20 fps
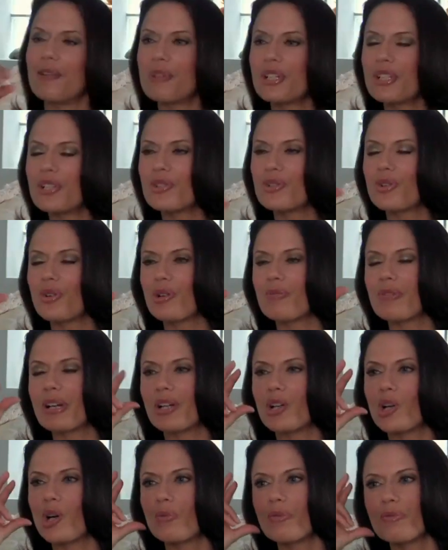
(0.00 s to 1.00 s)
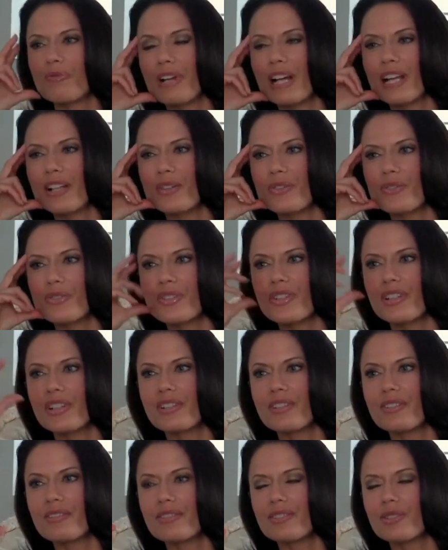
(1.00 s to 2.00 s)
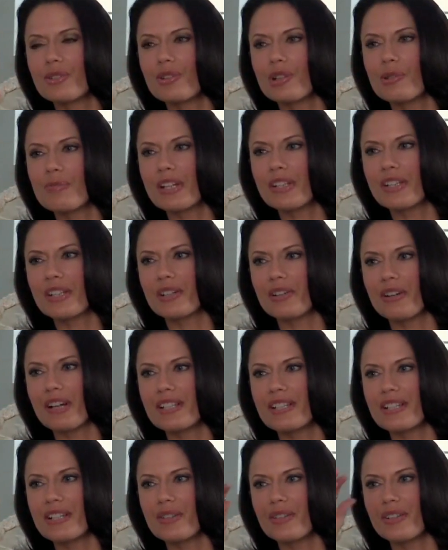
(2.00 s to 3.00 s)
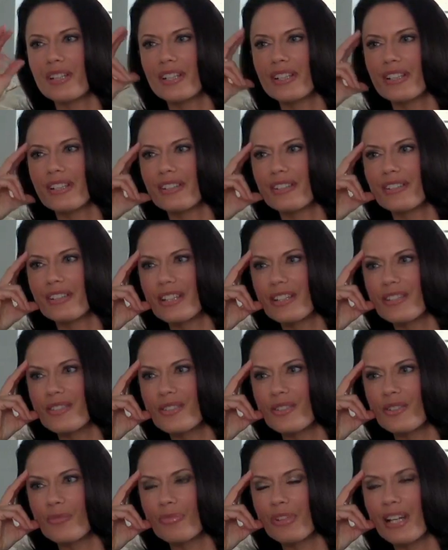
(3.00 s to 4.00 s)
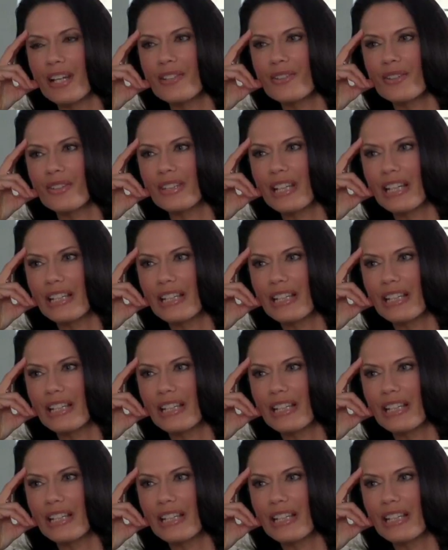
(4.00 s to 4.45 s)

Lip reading: And when you talk about common values, can you talk about the criteria that you need to sort of place on